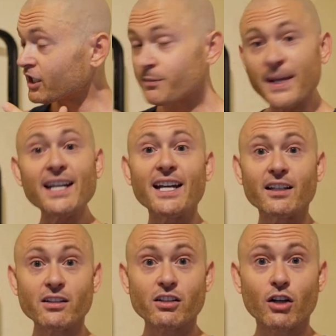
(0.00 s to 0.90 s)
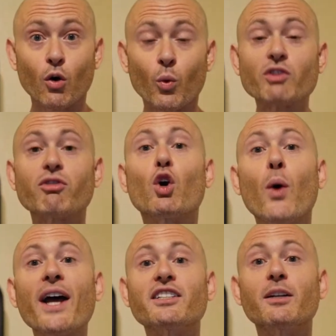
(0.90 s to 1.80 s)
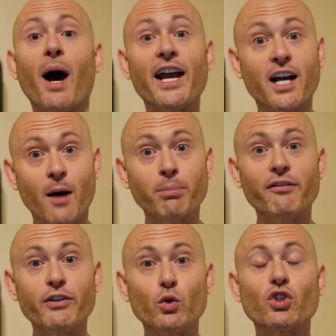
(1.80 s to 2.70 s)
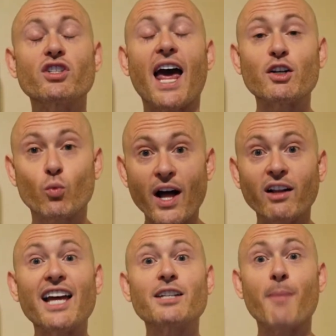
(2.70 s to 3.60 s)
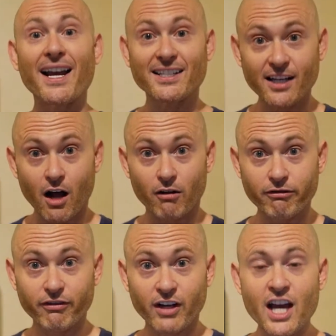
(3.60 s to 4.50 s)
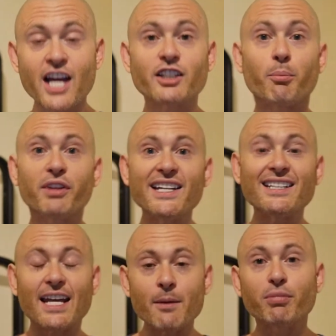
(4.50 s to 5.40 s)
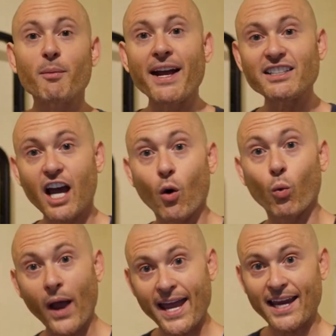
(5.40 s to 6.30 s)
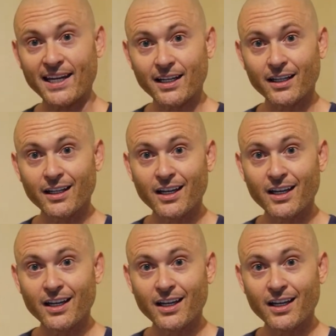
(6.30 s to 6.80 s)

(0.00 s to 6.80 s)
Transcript: Speediance was requested by a couple of users as well as myself to please implement a way